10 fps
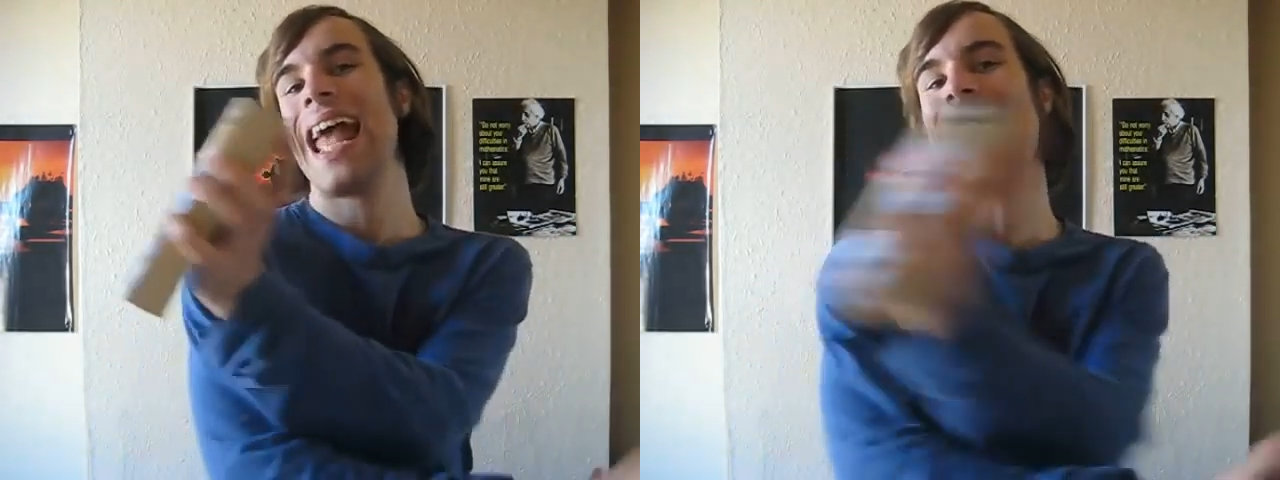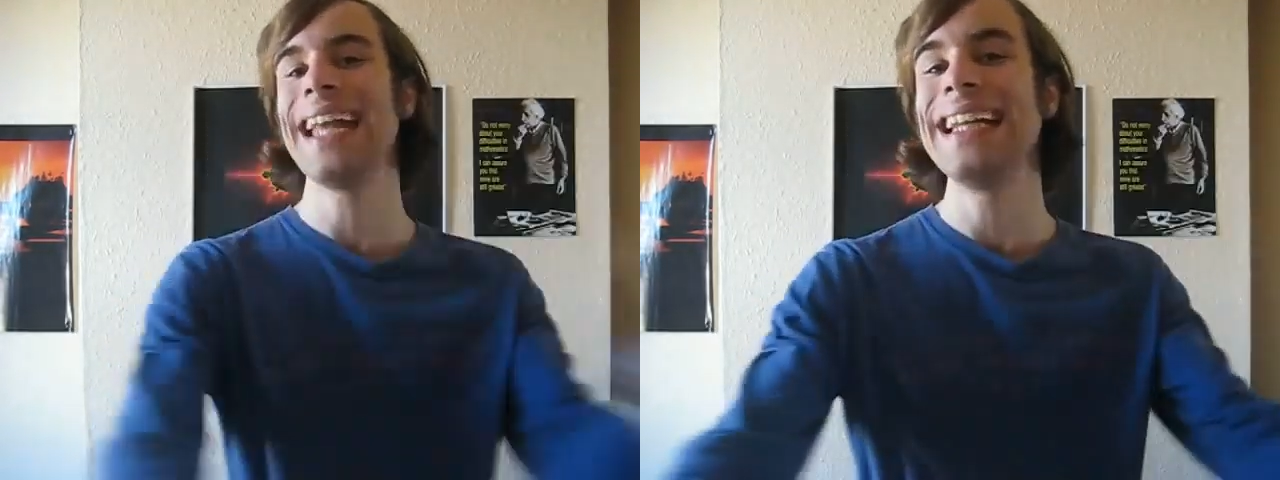
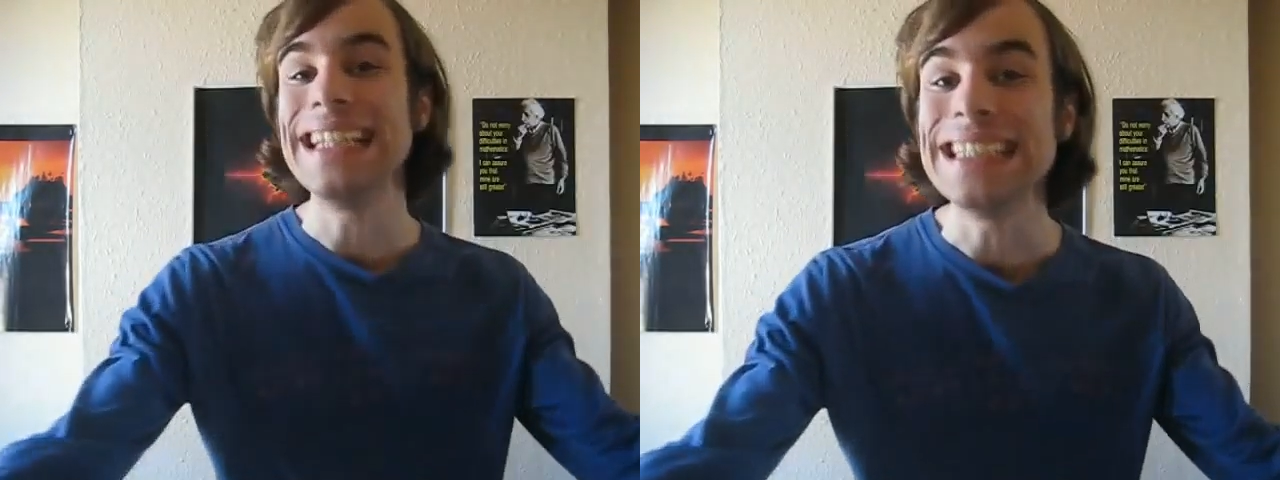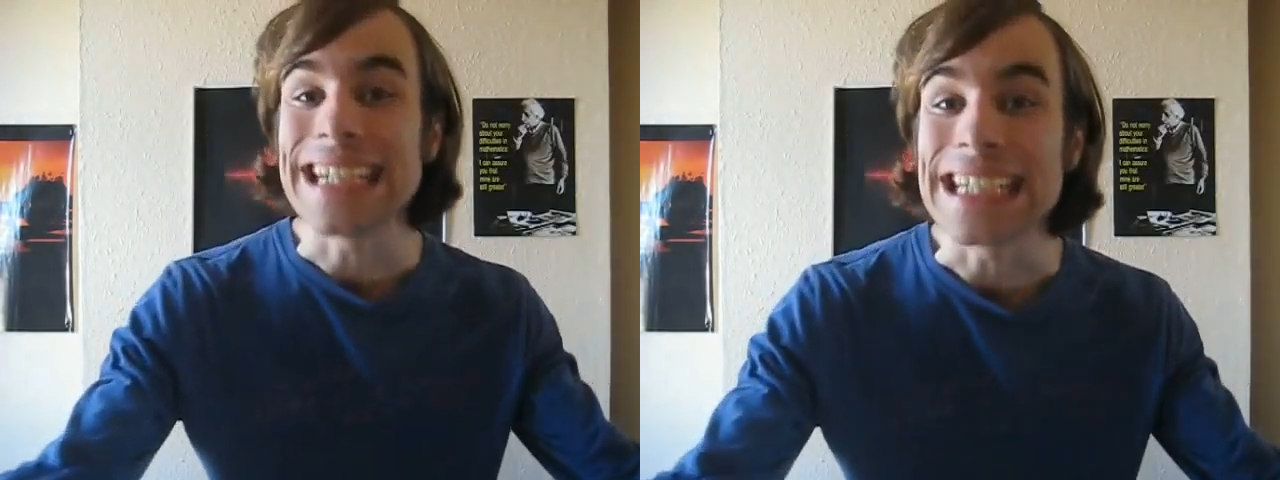
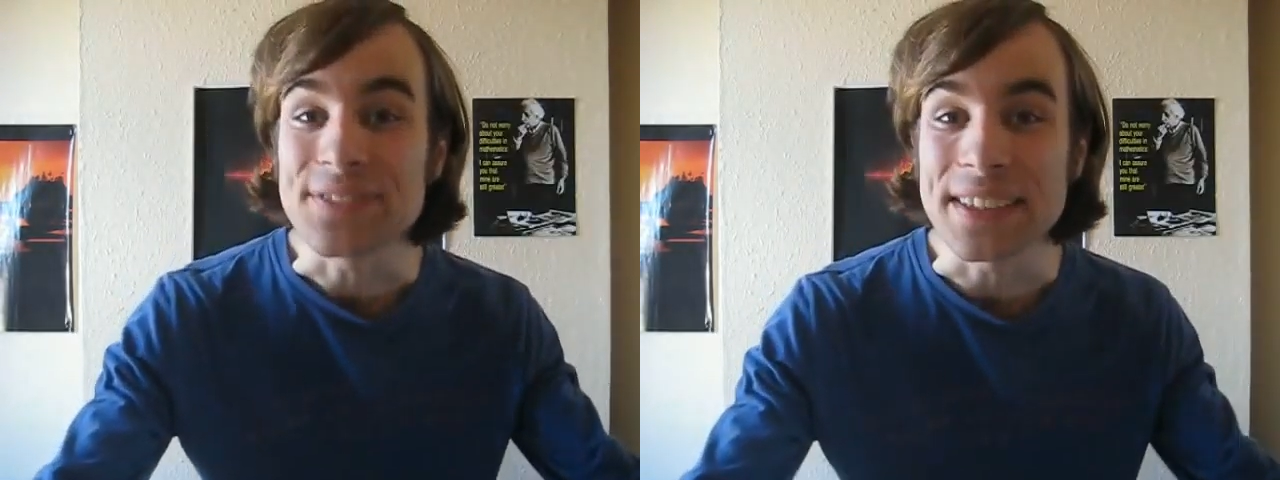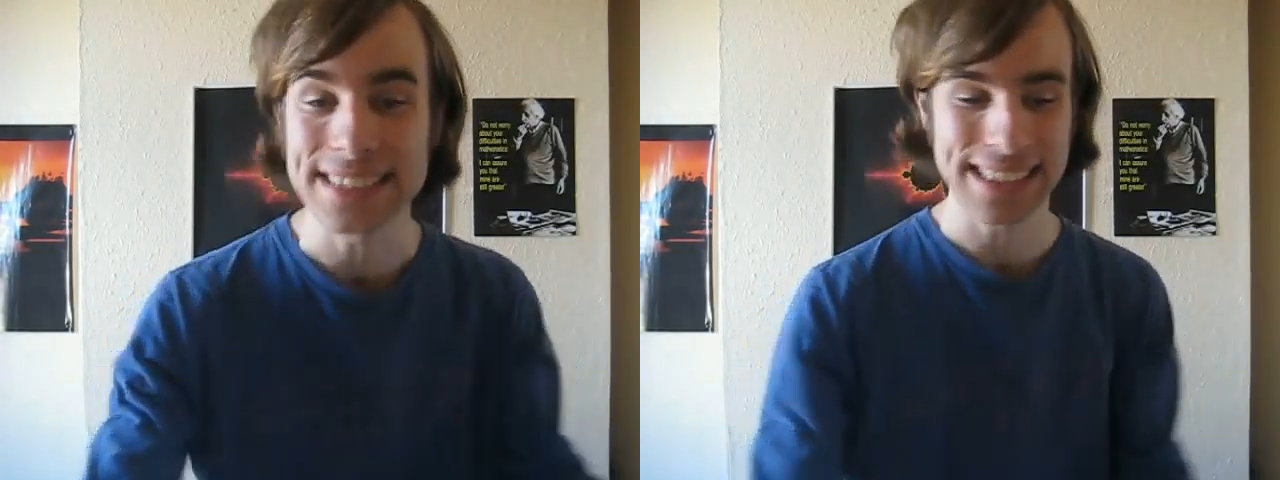any science
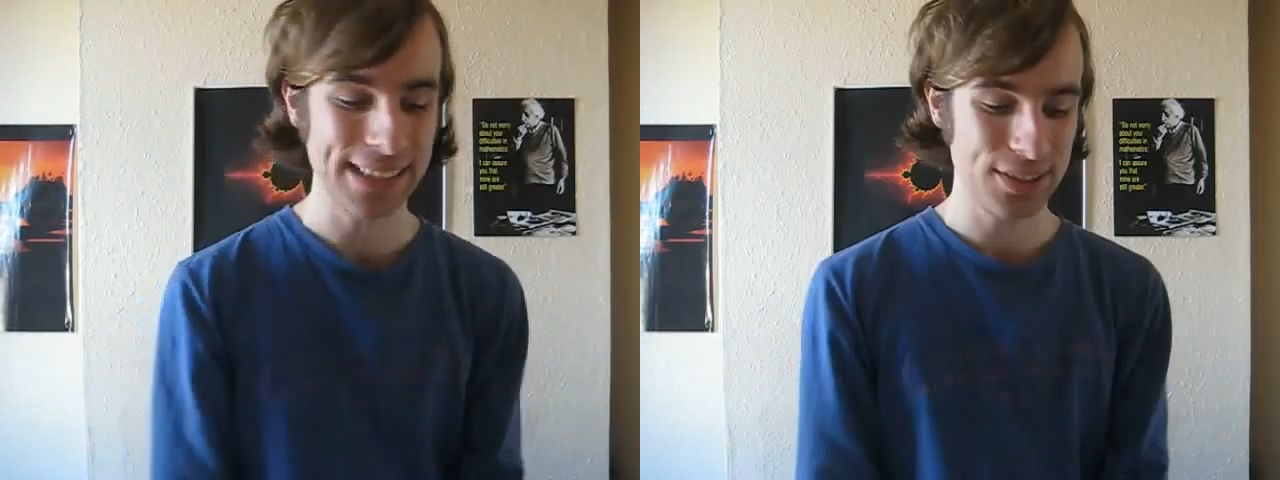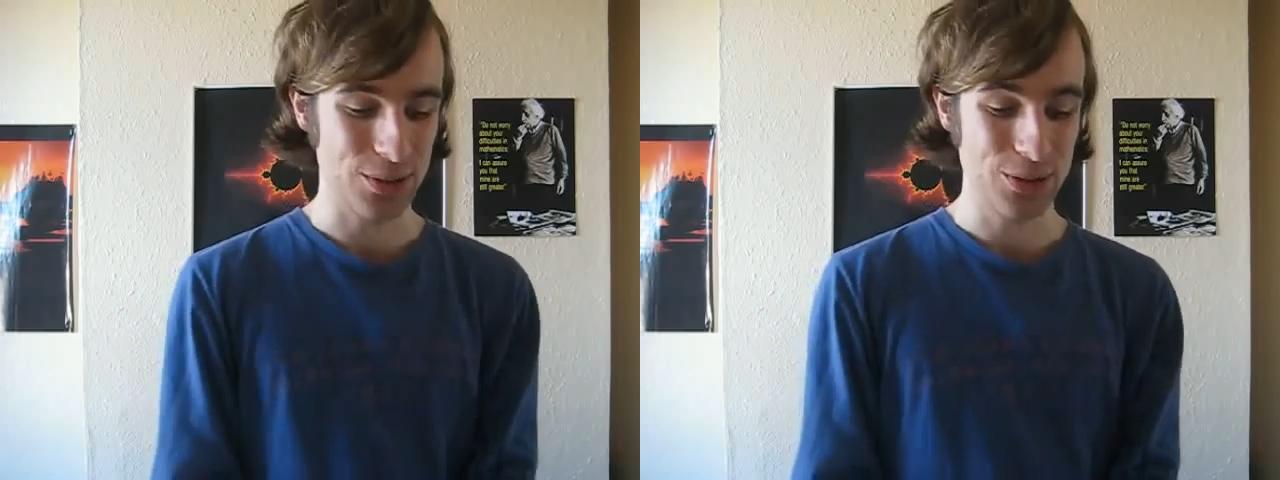fiction
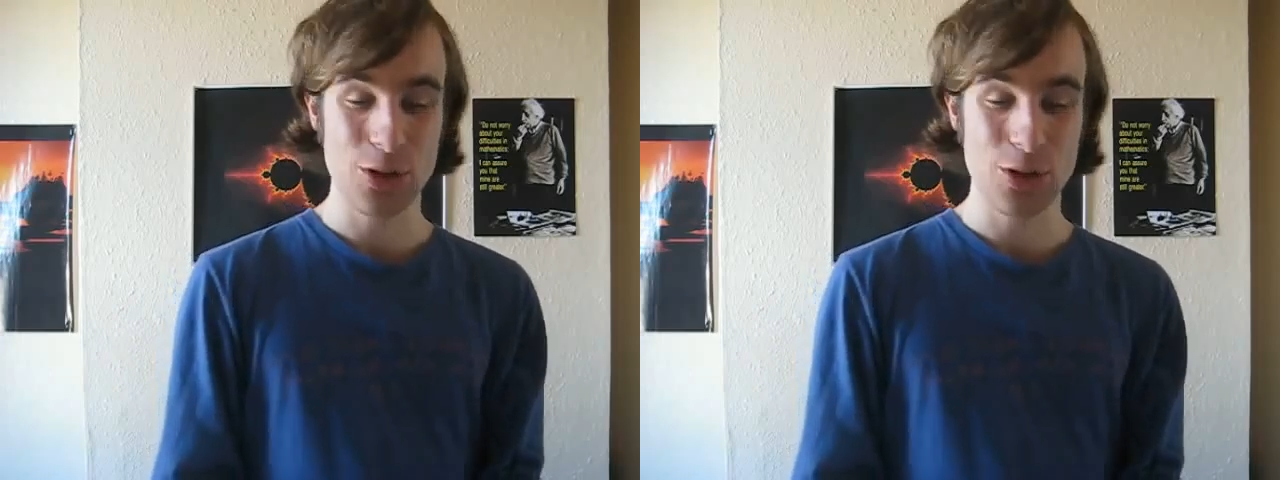at all,